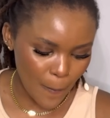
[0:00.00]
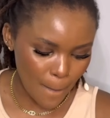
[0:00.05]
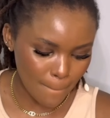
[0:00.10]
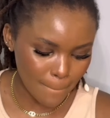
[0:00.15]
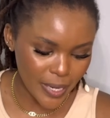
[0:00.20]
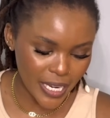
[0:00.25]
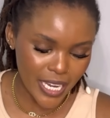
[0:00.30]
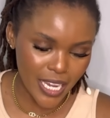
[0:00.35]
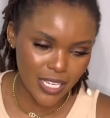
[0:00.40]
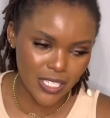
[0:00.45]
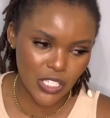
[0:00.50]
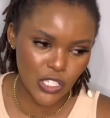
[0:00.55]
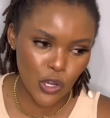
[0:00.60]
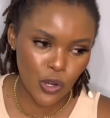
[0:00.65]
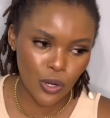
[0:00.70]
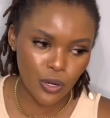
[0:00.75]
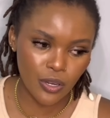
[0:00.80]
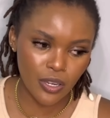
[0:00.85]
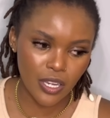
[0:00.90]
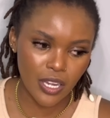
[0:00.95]
But yeah,
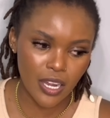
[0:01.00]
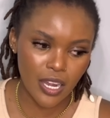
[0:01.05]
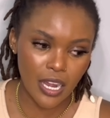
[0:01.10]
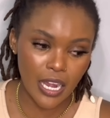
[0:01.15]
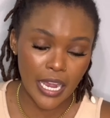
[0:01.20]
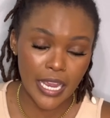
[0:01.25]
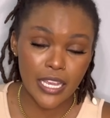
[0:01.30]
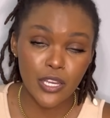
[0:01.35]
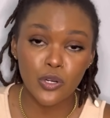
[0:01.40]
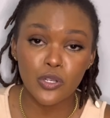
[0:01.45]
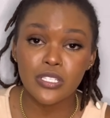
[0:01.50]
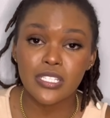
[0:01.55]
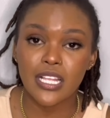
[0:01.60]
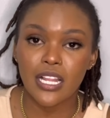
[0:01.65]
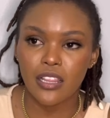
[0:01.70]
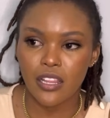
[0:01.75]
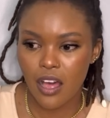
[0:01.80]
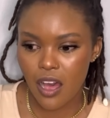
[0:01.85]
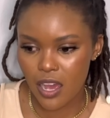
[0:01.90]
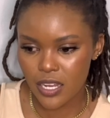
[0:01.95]
so uh, it was a
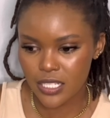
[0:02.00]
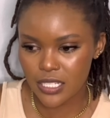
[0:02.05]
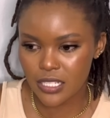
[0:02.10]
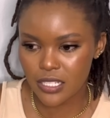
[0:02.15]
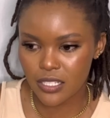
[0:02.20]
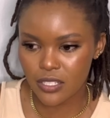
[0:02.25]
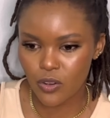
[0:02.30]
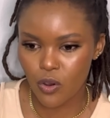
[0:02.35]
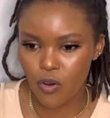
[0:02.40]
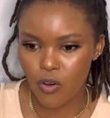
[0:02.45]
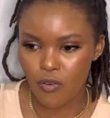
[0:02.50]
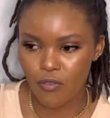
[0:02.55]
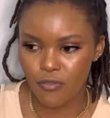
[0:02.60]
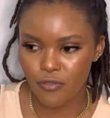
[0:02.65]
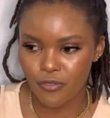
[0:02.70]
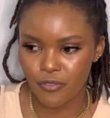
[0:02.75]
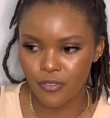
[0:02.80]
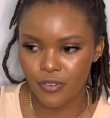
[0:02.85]
lot of